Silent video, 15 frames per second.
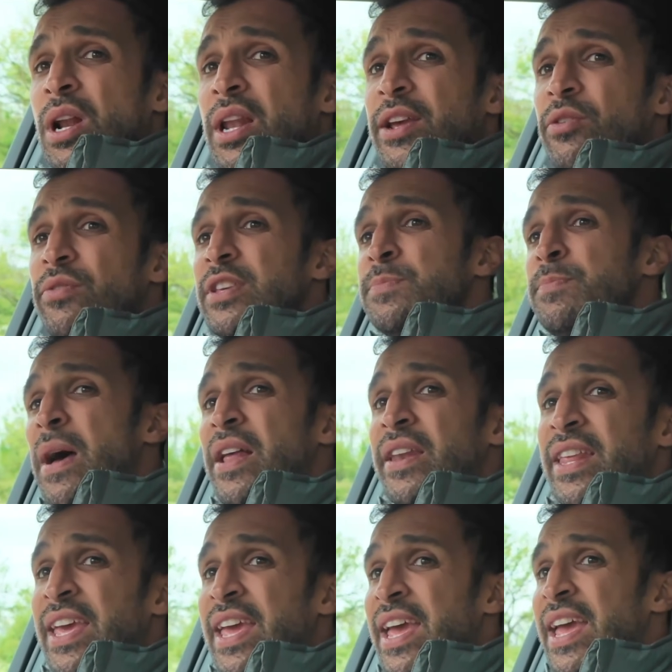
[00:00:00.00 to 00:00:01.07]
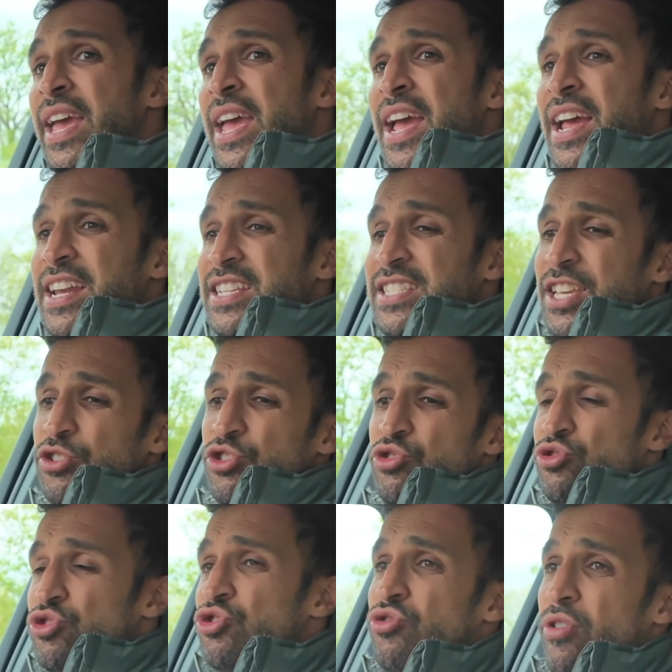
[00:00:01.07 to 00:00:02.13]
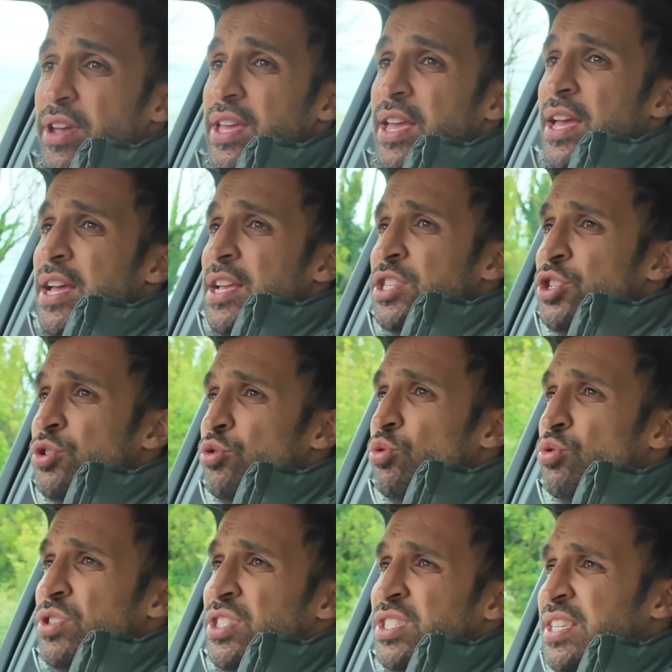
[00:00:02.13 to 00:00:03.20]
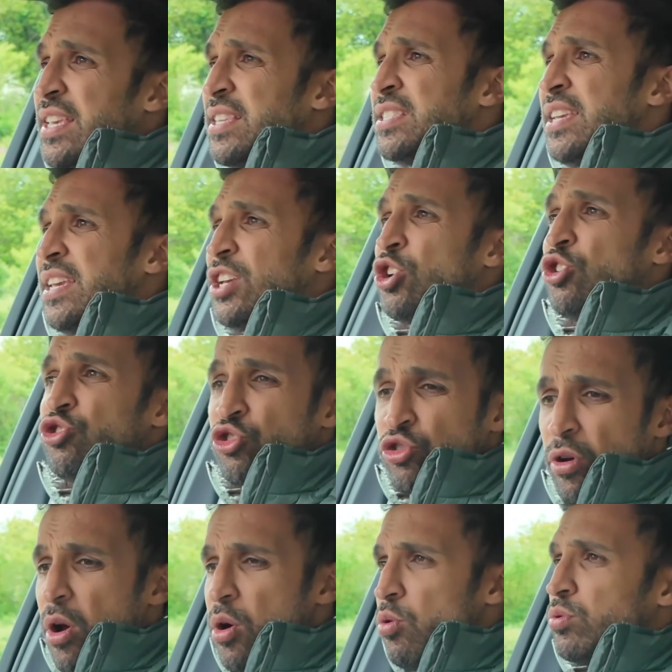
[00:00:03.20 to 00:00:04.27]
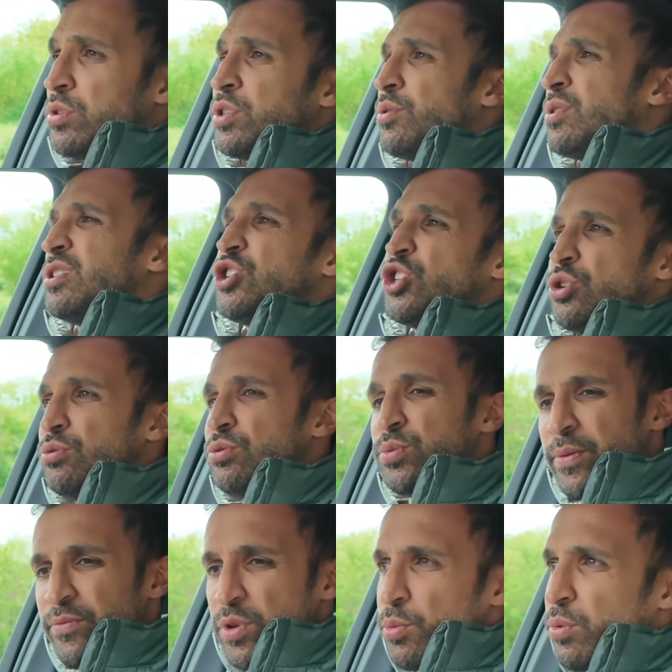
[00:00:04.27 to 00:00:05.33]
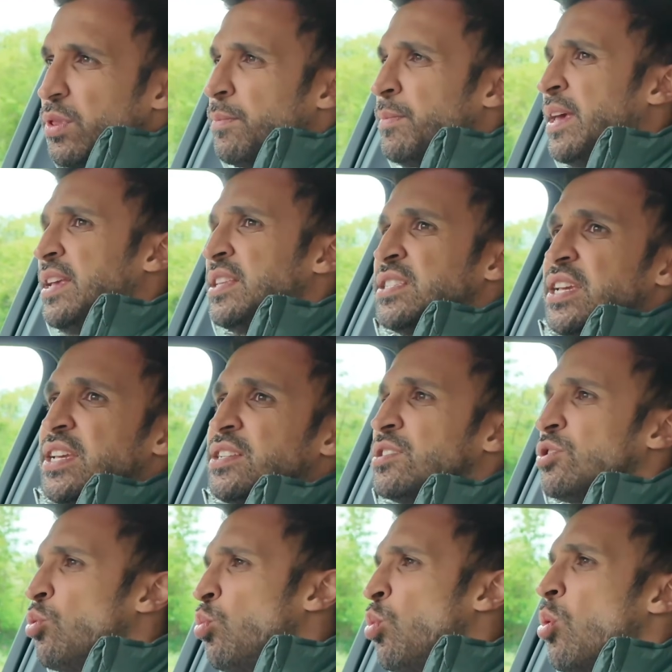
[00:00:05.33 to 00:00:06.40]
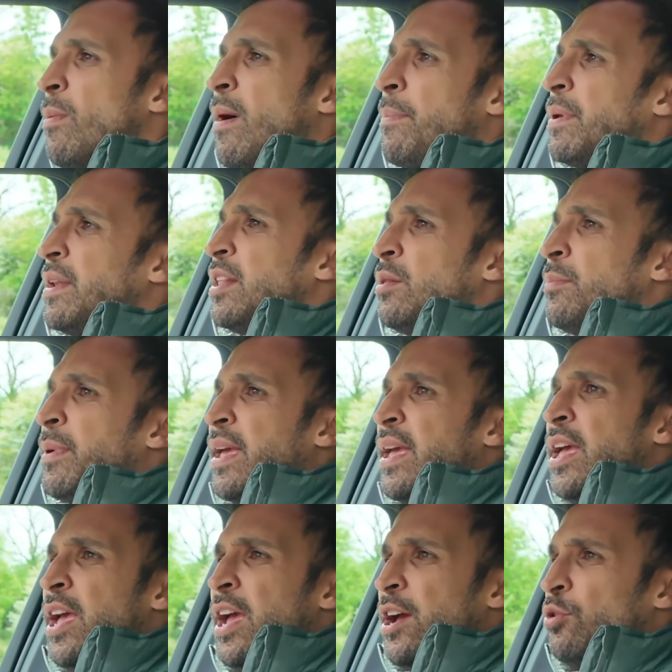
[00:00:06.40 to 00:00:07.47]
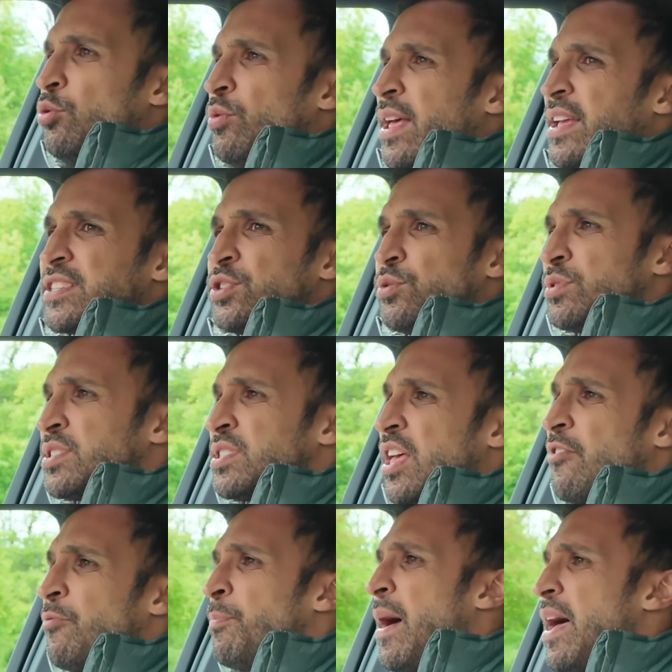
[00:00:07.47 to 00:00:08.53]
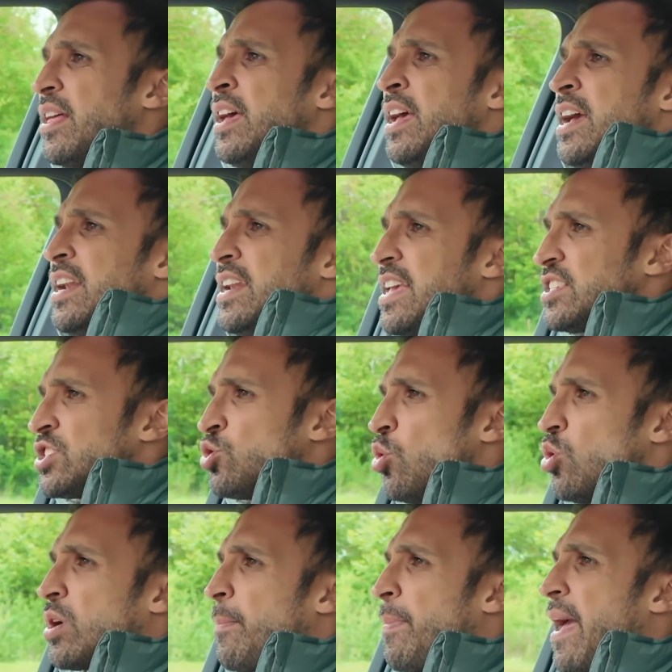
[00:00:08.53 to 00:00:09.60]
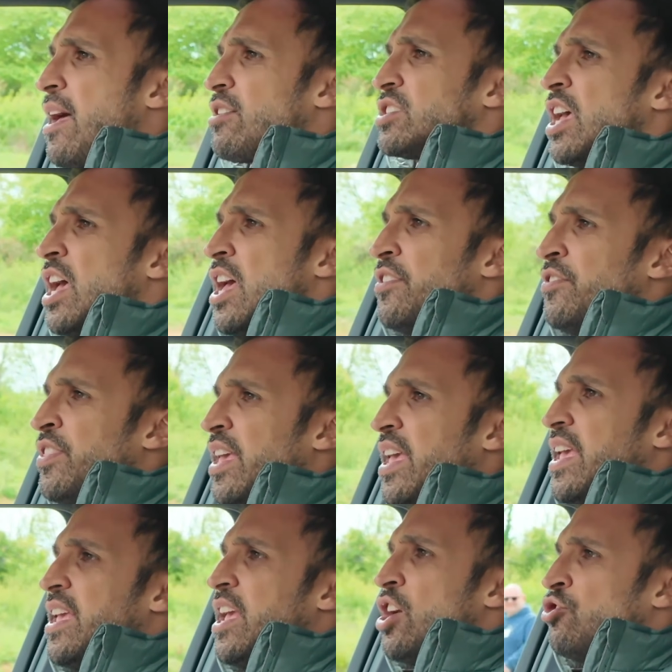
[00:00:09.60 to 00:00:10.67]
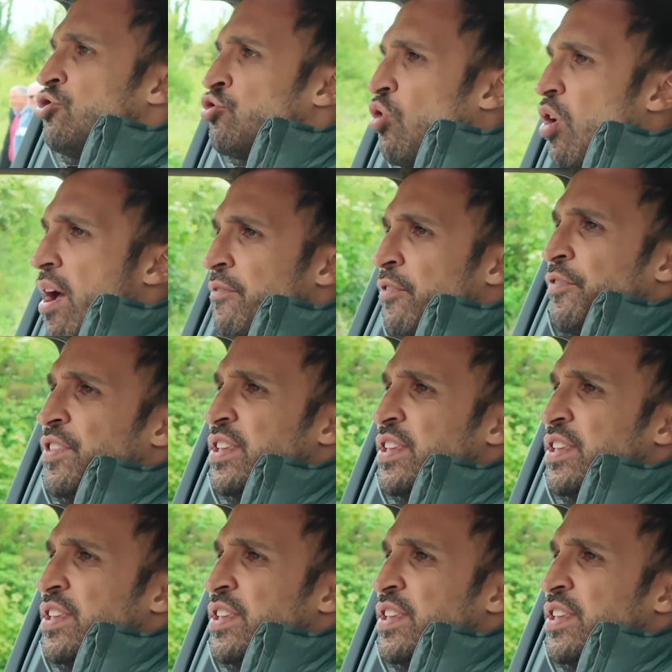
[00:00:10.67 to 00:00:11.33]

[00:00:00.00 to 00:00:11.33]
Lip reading: click on this button here and it takes you straight to your seating controls, so you can choose whether you want them heated or warm up a little bit and all that sort of stuff. But let's talk about the drive of